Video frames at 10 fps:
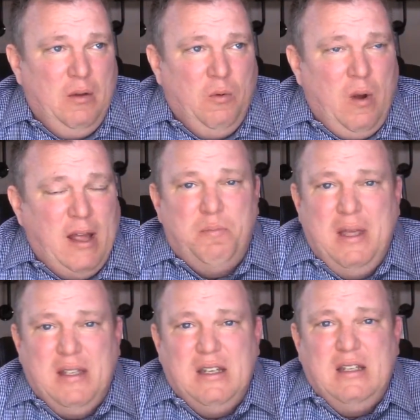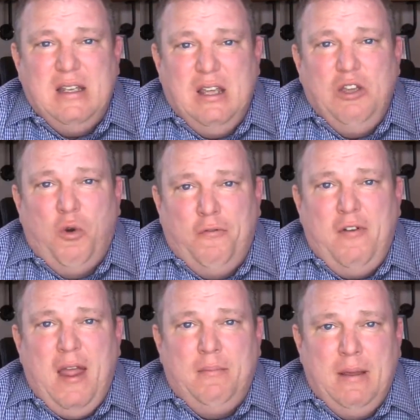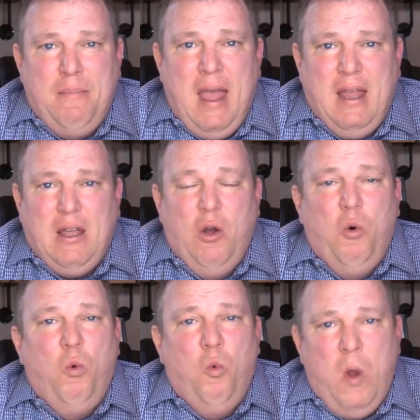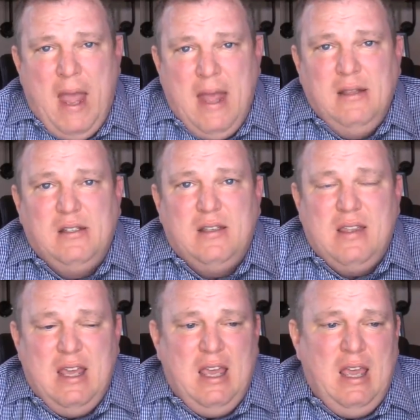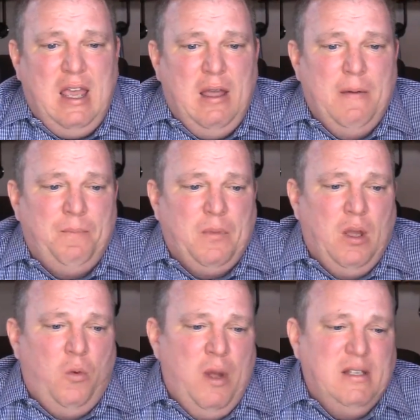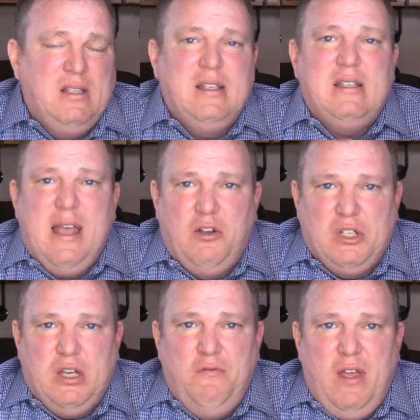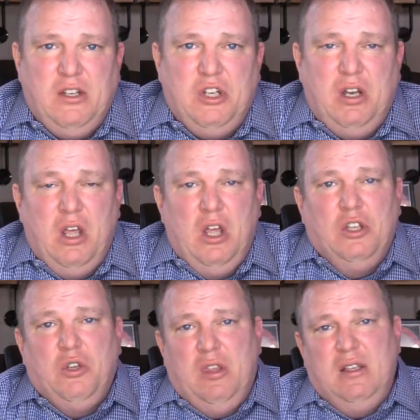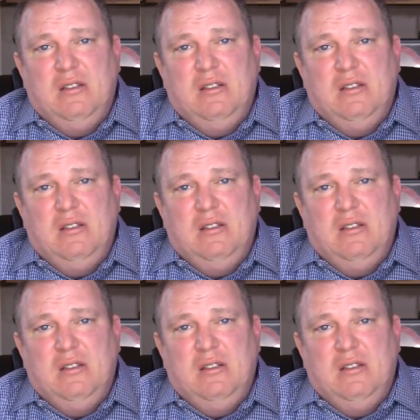writes business at Your Family Bank wins the sales convention. So the